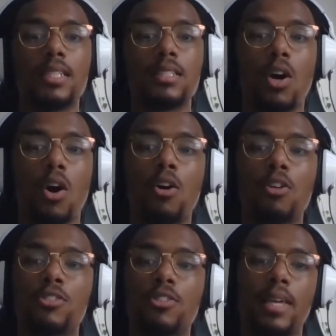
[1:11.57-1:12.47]
to
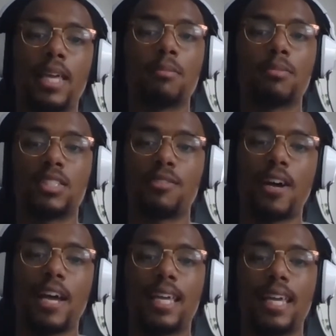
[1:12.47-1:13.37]
also be able to
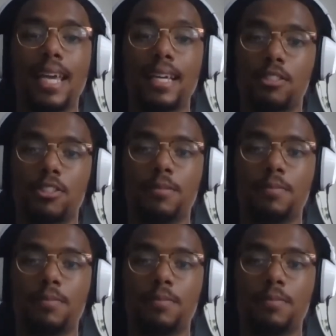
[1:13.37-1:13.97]
fight cancer.